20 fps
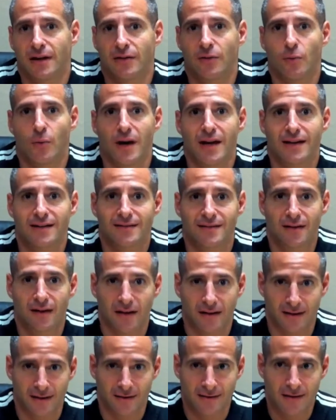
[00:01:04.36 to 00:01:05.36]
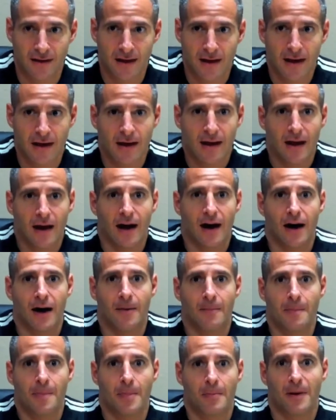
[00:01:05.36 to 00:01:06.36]
And the way it's done is,
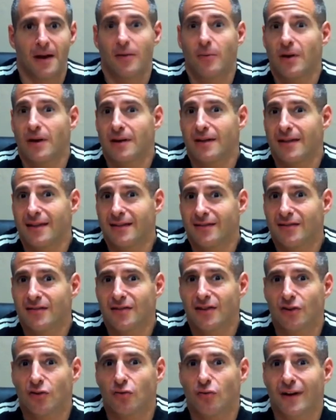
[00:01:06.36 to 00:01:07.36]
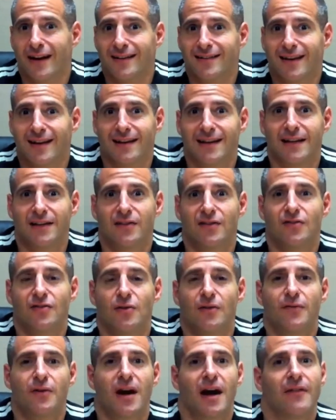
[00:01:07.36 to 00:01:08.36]
by the way, this is a great technique to do
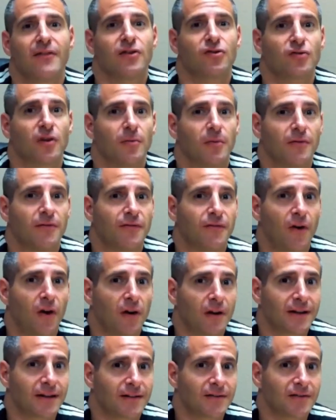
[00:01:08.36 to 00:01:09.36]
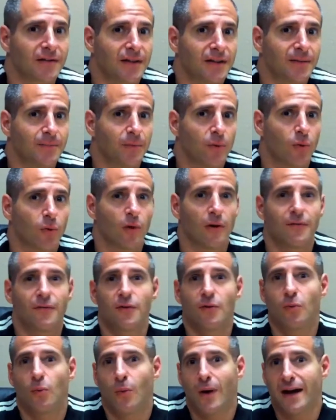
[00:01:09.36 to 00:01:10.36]
if you're having trouble falling asleep or if
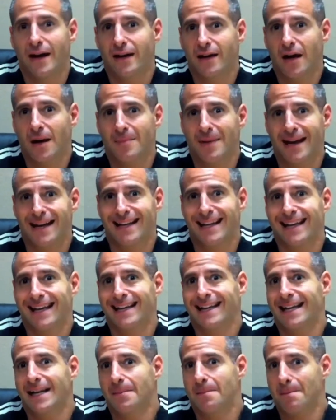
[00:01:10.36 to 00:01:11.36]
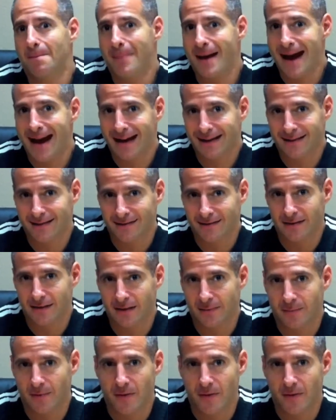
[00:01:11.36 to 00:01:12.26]
you wake up and can't get back to sleep.